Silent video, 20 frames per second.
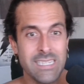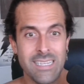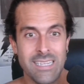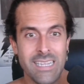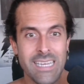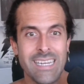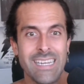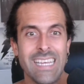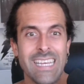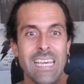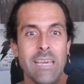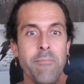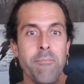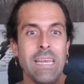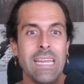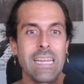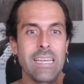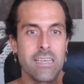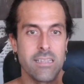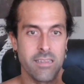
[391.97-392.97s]
deleted
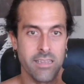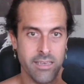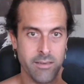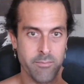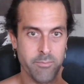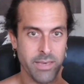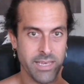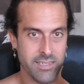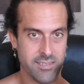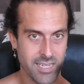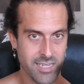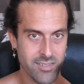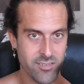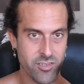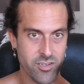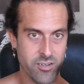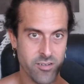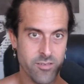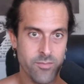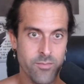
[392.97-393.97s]
immediately and being
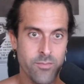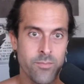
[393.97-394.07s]
censored.